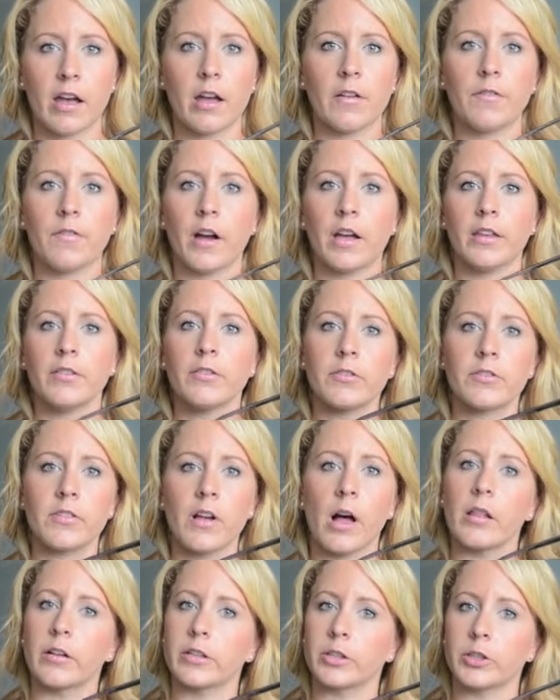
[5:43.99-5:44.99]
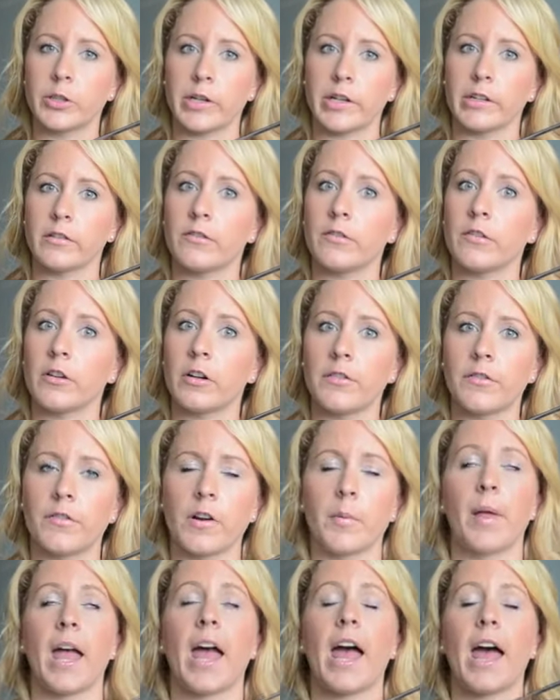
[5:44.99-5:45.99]
I find there's color transfer
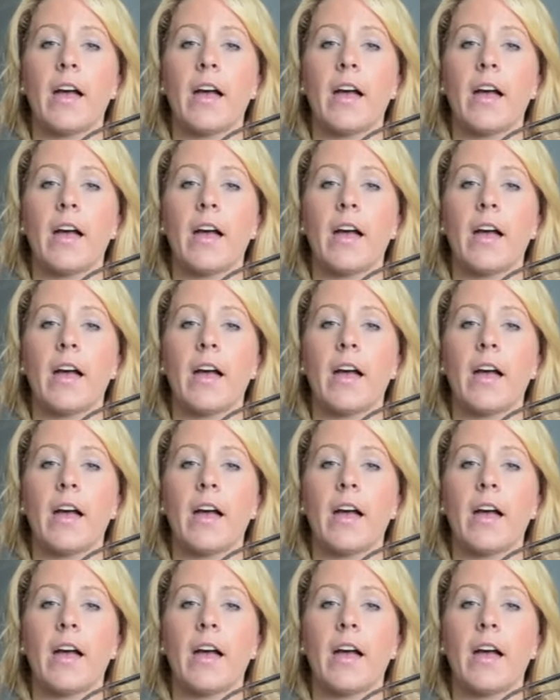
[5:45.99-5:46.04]
from